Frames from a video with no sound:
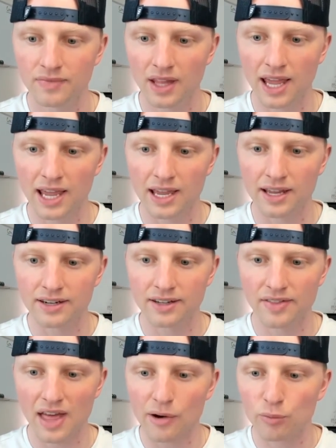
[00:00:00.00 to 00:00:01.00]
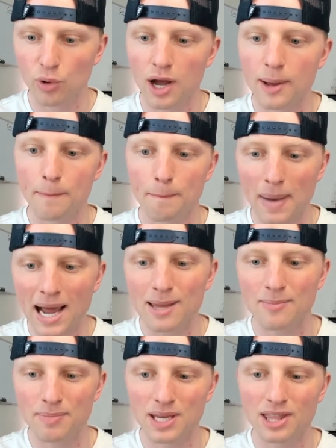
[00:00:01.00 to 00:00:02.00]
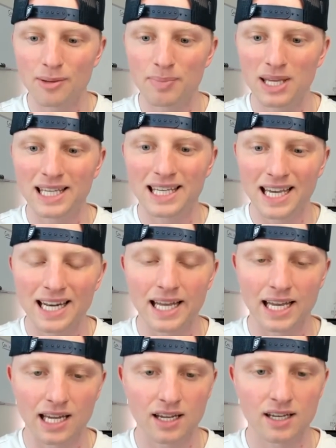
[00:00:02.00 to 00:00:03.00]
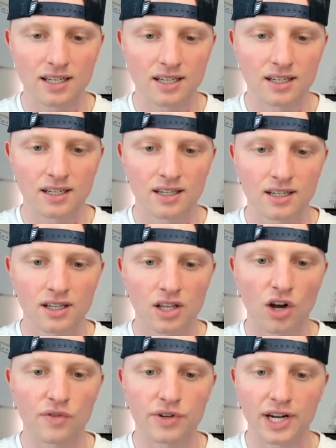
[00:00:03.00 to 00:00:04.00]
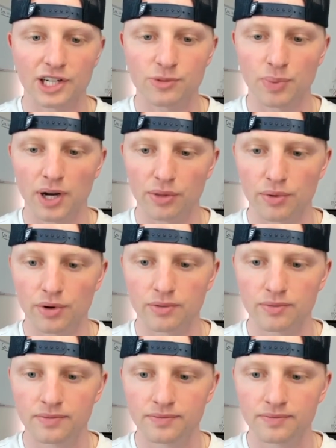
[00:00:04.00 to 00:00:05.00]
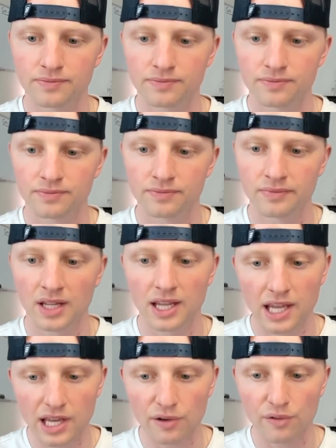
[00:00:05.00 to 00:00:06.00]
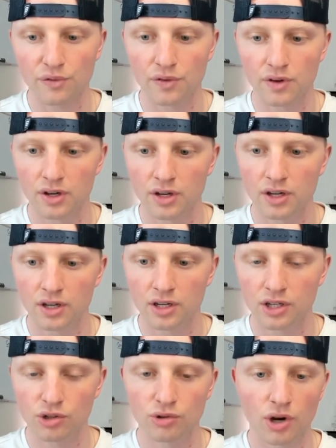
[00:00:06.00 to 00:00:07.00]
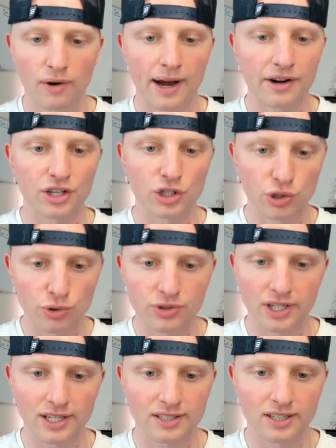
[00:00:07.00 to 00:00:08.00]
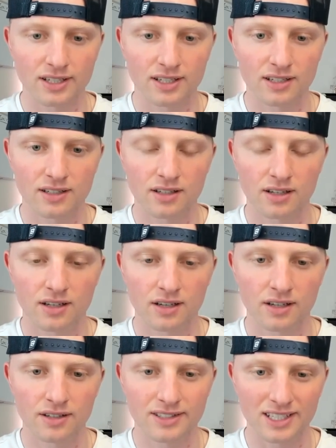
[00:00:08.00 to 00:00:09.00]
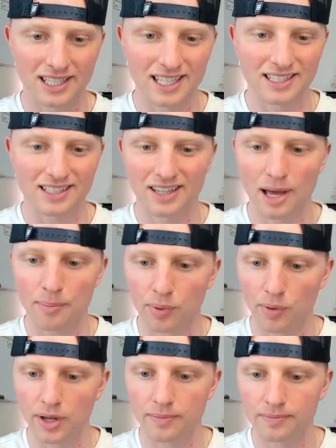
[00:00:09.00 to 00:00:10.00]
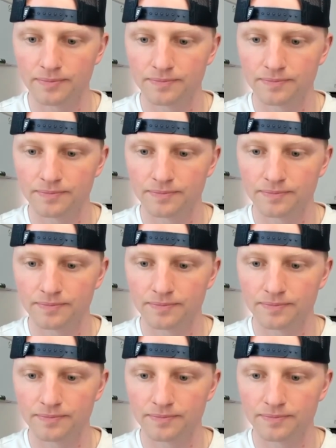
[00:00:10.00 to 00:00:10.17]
And that rut might be the beginning of your next breakthrough if you know how to use it to get to that point.